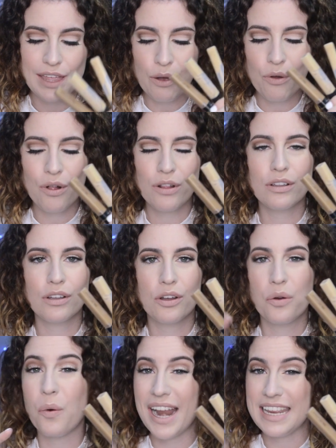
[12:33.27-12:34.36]
They're all
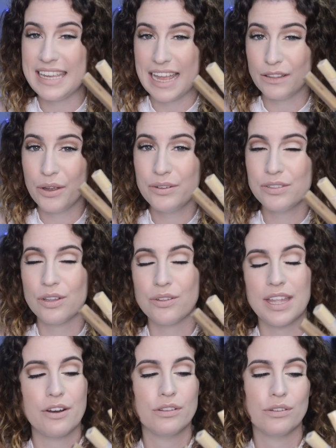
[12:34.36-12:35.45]
quite yellow, so
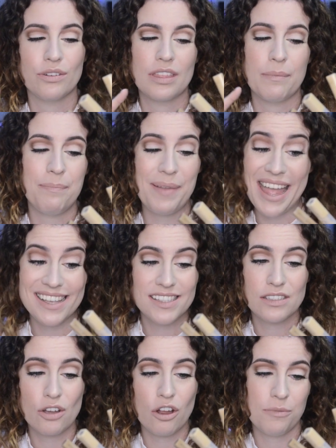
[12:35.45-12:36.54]
they don't look the
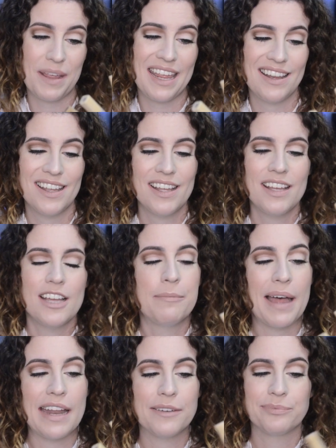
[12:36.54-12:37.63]
best on me,
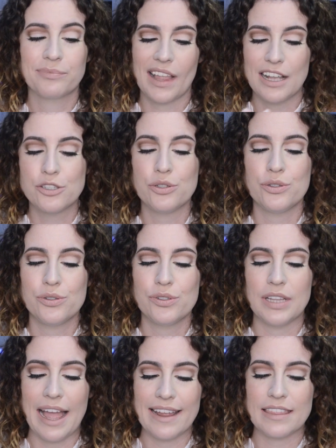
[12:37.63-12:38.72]
but I do
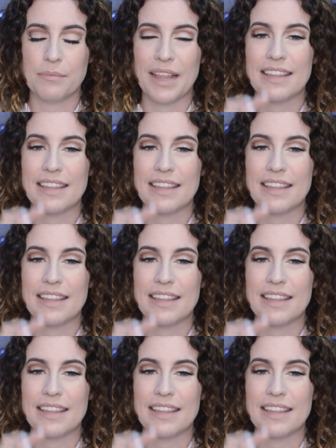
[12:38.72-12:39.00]
like them.